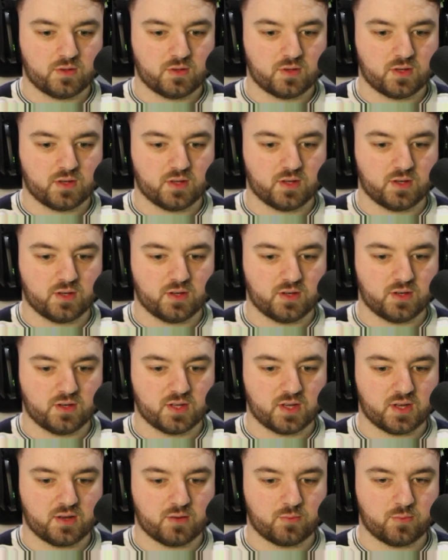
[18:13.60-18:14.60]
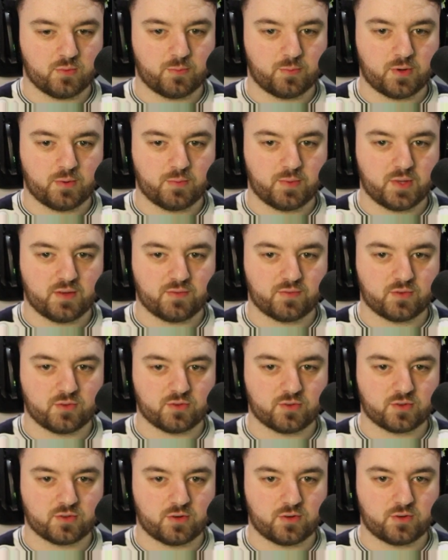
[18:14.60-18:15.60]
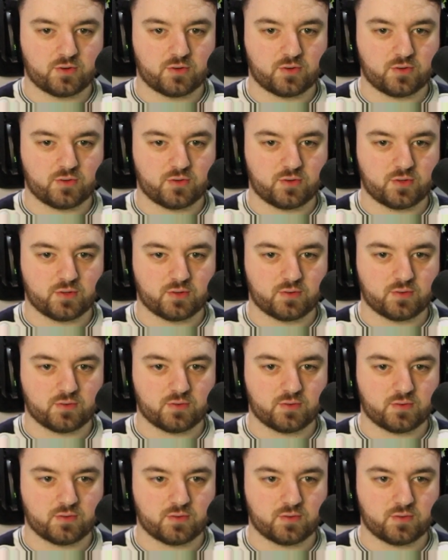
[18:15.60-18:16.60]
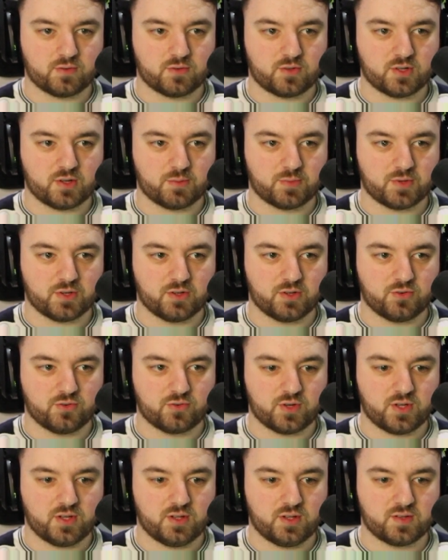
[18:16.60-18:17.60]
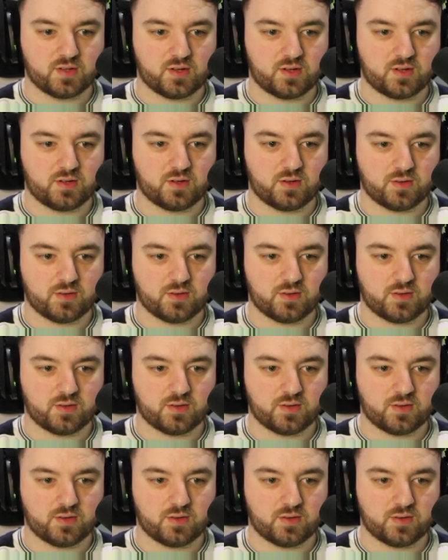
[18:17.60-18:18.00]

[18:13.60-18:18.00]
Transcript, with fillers: And uh, we'll probably have to start chopping down trees here